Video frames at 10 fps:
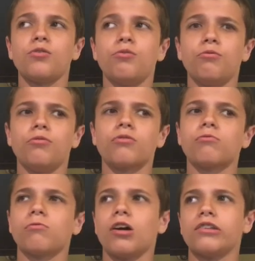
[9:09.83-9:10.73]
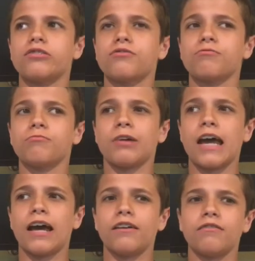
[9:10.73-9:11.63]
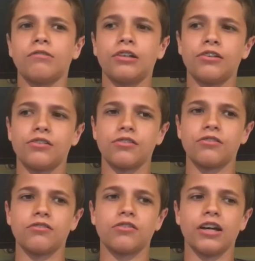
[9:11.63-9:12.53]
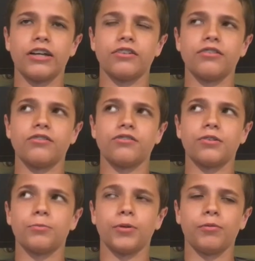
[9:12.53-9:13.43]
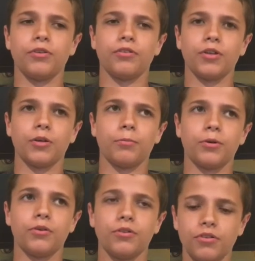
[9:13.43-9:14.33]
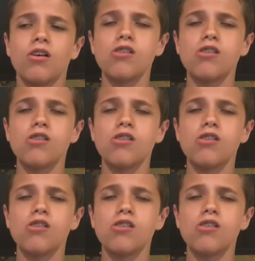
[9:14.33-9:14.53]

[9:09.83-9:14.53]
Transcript: who's Ron's rat, which is kind of disturbing when you think about it.